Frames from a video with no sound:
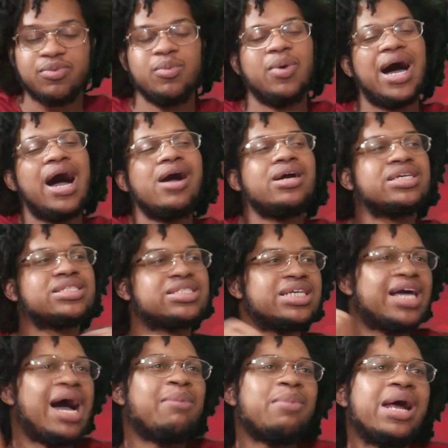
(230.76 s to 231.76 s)
honestly,
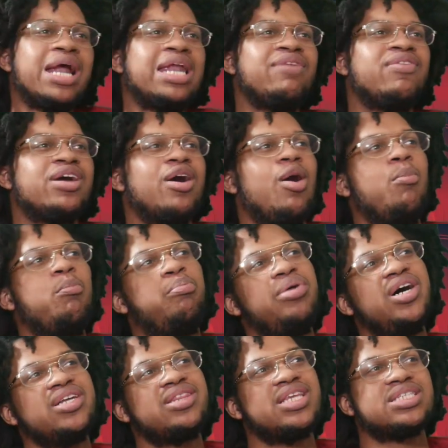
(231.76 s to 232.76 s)
I'm not even going to
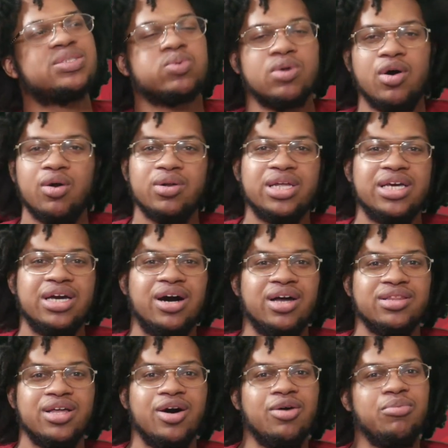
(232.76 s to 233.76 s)
put this one on
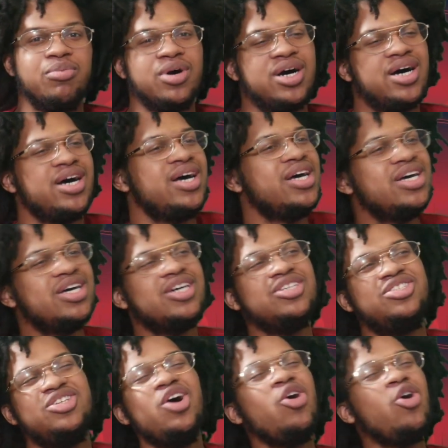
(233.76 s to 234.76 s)
Leon, though, bro.
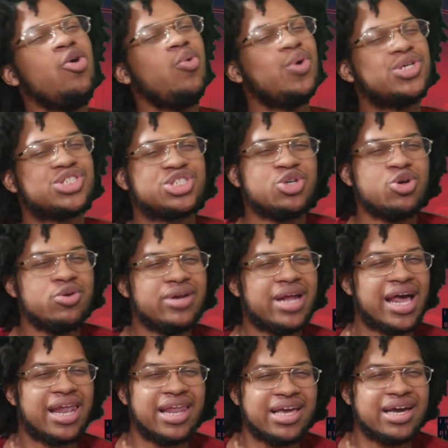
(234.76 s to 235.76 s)
Dude was shooting
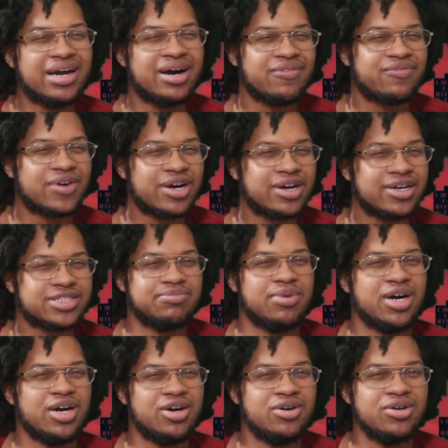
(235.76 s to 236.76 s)
at Leon first,
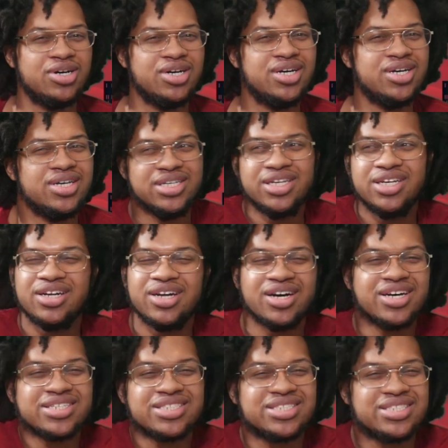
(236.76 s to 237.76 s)
bro. You know
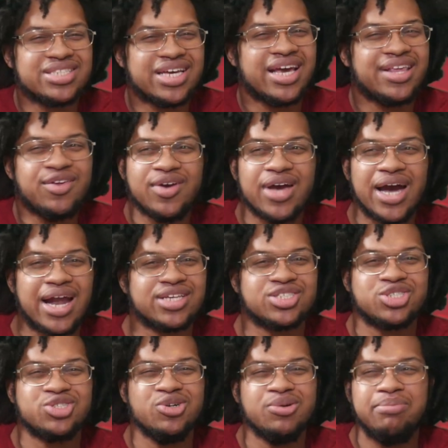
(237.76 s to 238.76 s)
what I'm saying? You got to
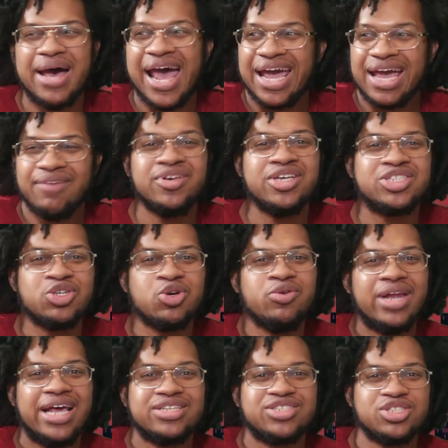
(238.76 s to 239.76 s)
shoot back if he's shooting
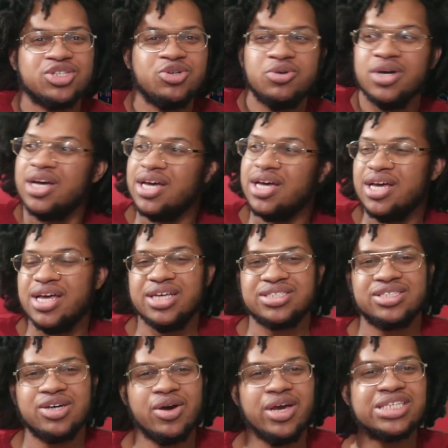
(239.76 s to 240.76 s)
at you.
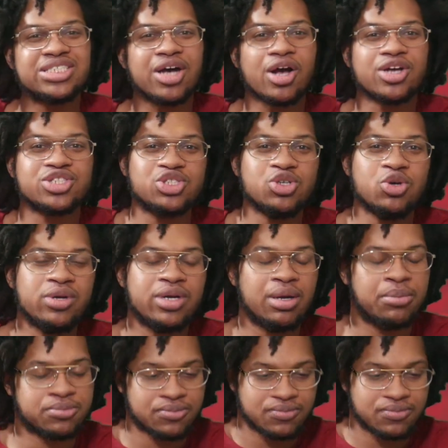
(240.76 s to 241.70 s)
So he starts shooting him.